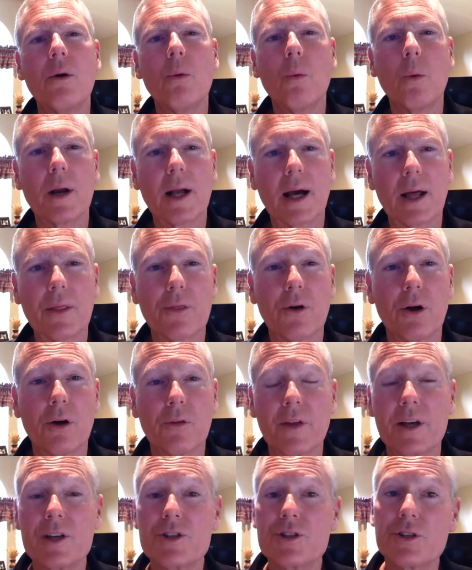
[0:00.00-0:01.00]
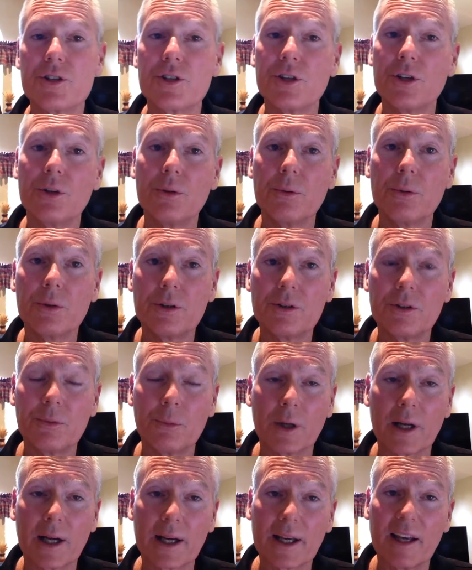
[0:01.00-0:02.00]
what I thought they should do
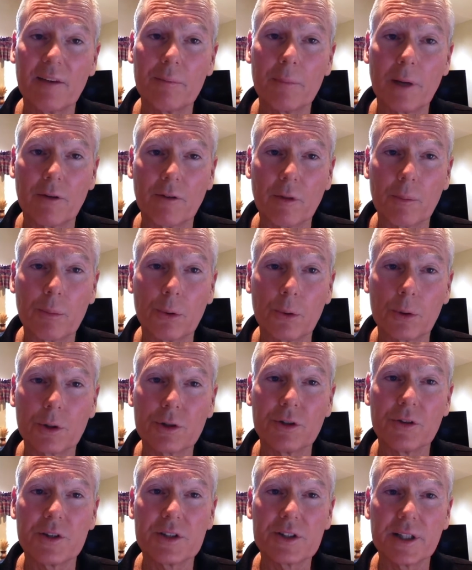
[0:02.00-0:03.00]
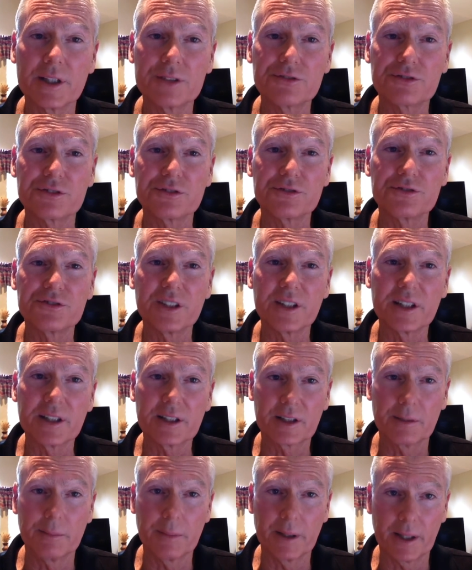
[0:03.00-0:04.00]
when I gave my report to the Texas
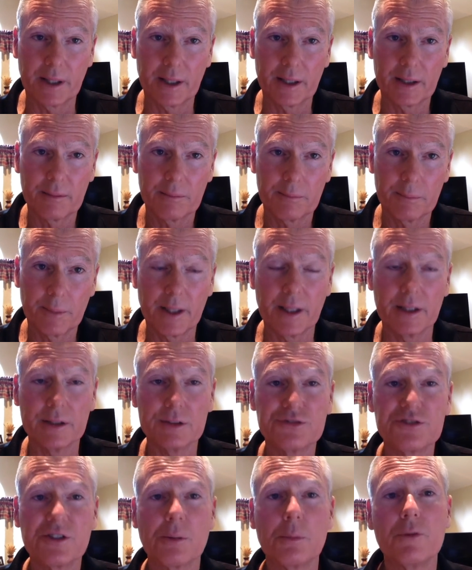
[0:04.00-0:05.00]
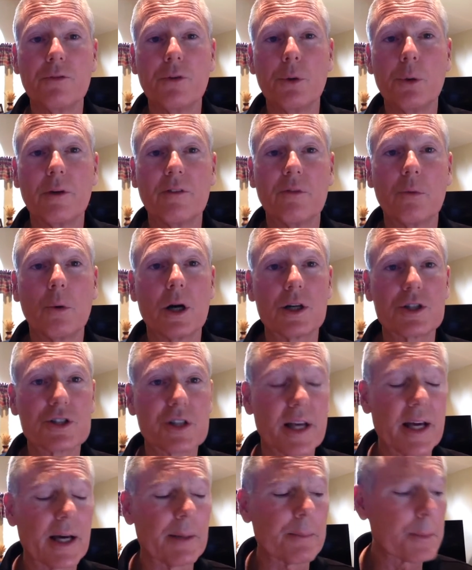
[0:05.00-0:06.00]
Senate Committee meeting. Some of you have
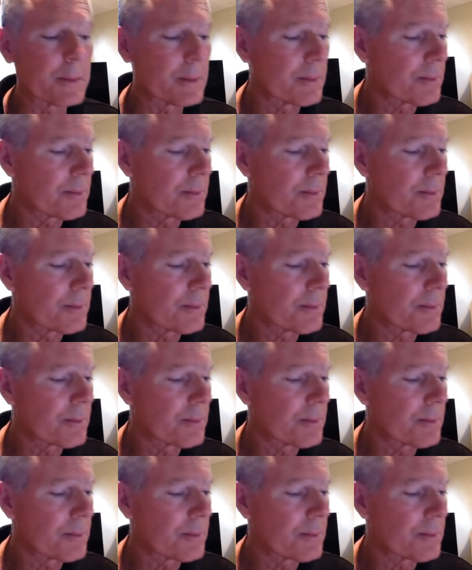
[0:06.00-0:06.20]
watched that.